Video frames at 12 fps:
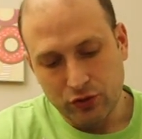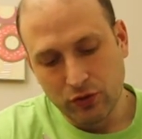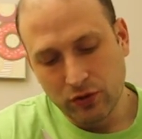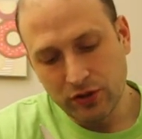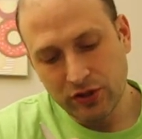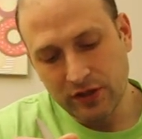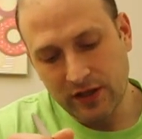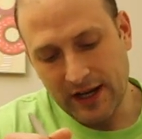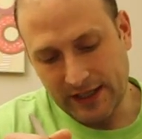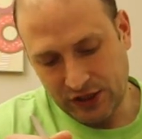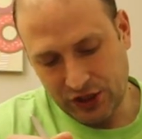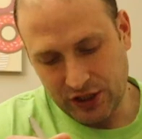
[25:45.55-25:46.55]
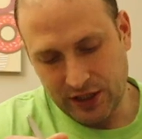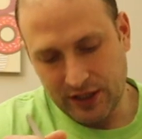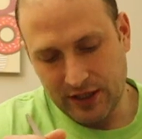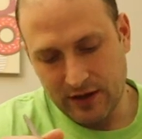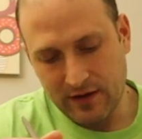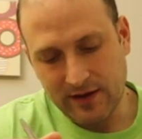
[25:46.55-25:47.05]
dulce de
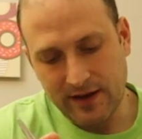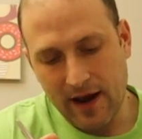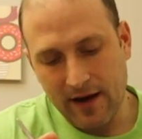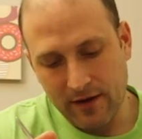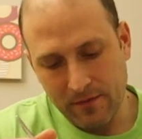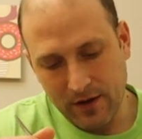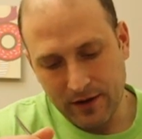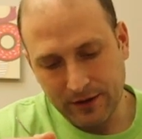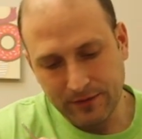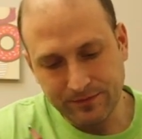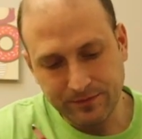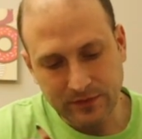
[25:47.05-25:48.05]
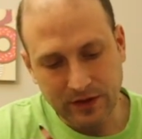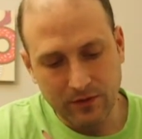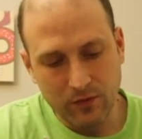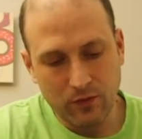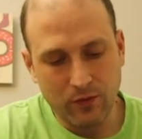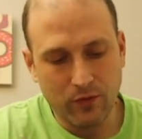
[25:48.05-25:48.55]
leche, caramel,
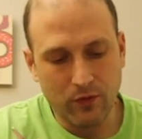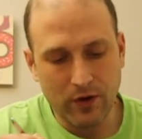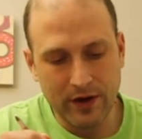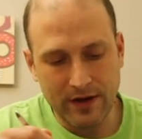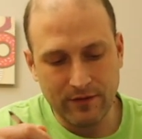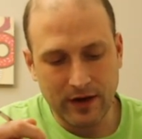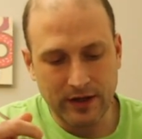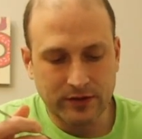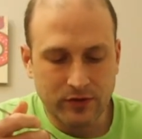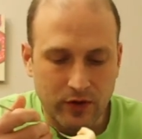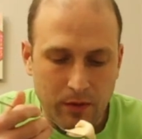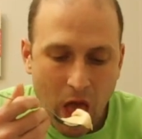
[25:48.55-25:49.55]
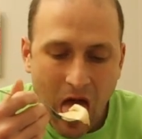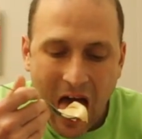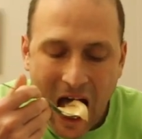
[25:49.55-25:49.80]
whatever ice cream.